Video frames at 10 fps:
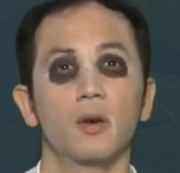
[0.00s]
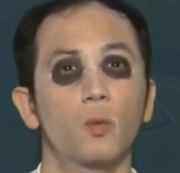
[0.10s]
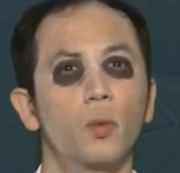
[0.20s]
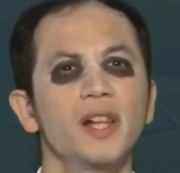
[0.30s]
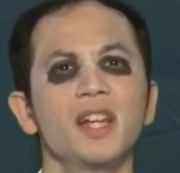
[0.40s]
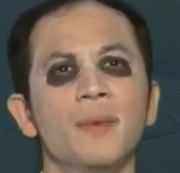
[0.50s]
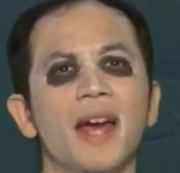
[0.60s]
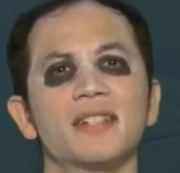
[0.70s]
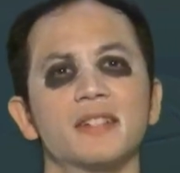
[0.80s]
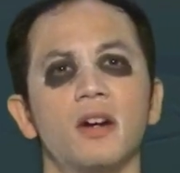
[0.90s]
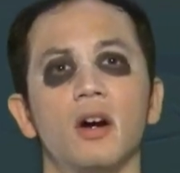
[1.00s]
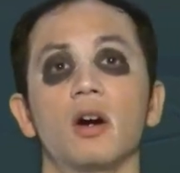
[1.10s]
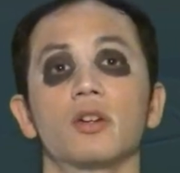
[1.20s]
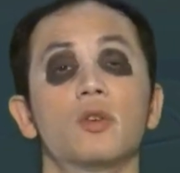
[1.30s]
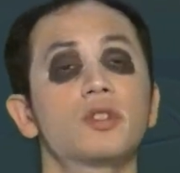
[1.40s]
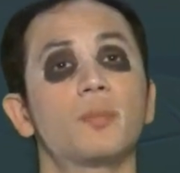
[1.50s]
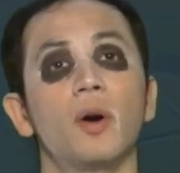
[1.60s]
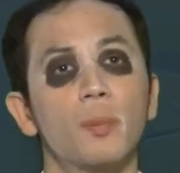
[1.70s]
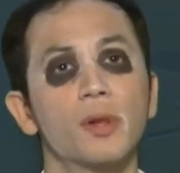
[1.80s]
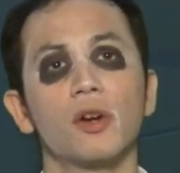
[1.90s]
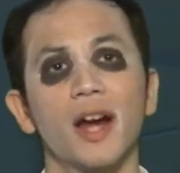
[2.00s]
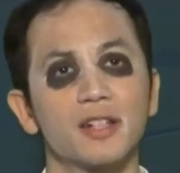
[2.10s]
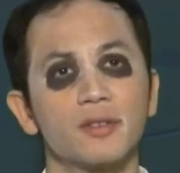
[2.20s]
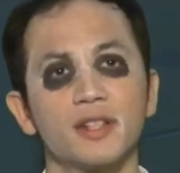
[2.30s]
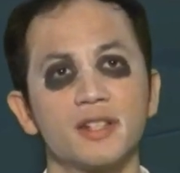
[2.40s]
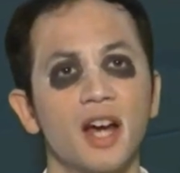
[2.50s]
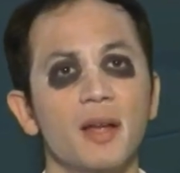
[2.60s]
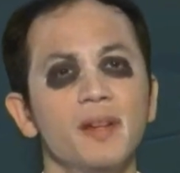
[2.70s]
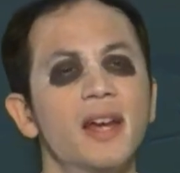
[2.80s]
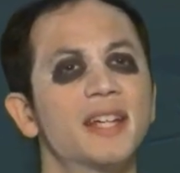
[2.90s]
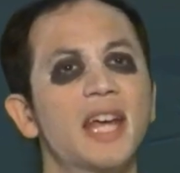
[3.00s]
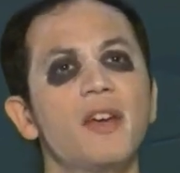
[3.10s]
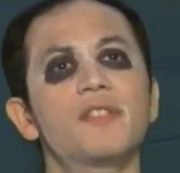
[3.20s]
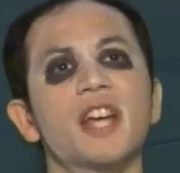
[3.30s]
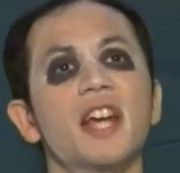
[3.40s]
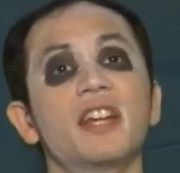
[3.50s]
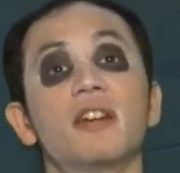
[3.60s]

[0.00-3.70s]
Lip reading: William S. Hart, who was a popular actor at the time, gave Chaney